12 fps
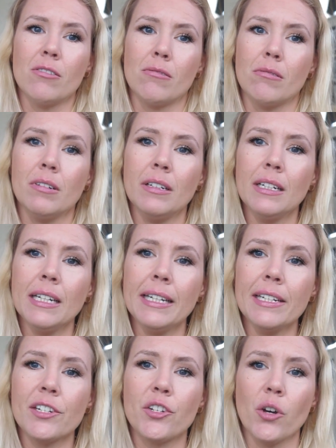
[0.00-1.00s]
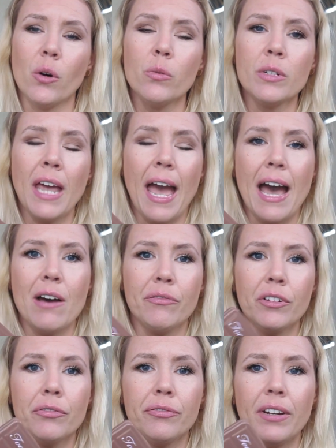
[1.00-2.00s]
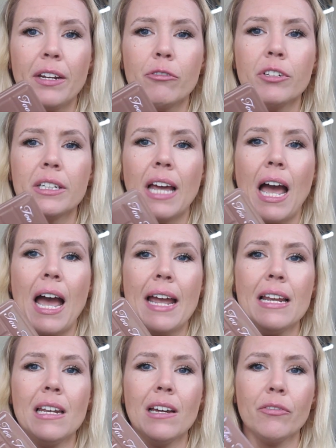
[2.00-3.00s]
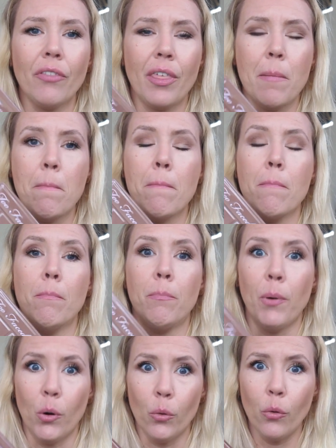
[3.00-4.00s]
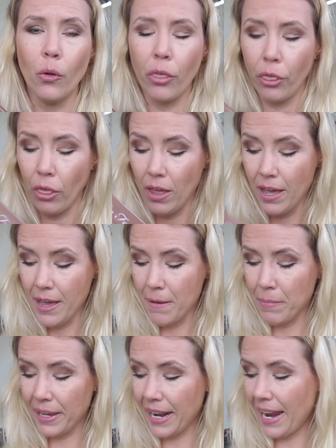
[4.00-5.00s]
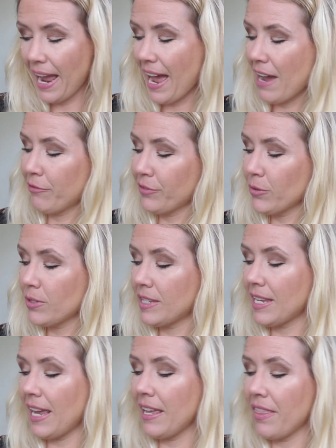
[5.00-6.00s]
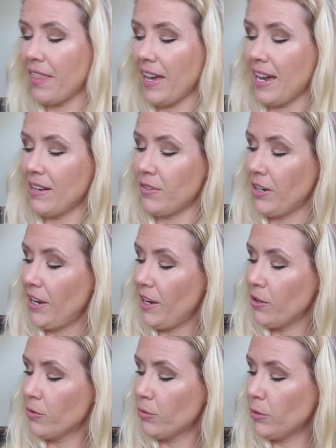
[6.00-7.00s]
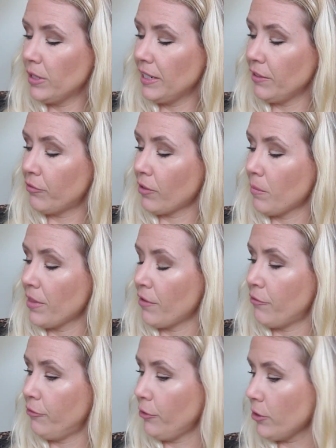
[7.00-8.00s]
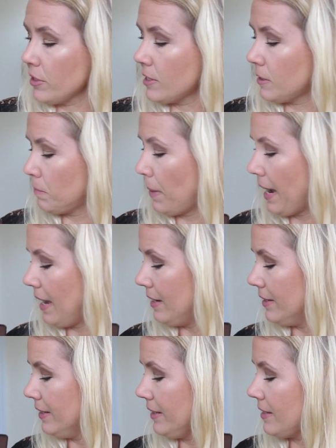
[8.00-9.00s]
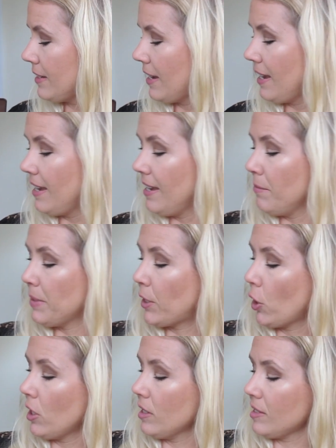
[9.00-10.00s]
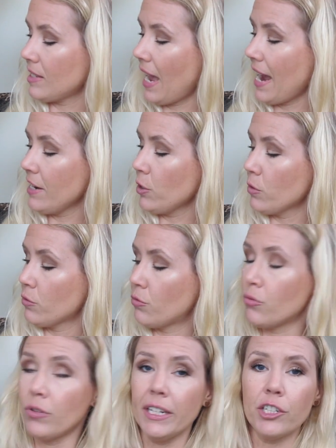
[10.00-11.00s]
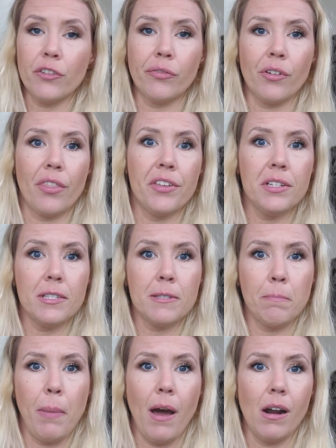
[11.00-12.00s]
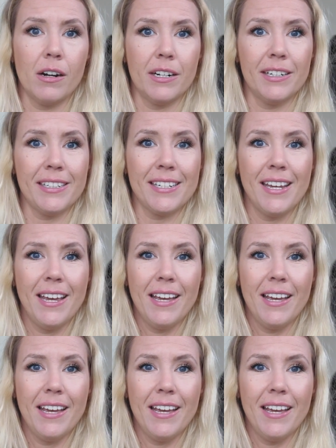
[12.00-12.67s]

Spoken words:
Really don't have a favorite. I love them both, but I have to say that really from the first palette, because I don't reach for this part,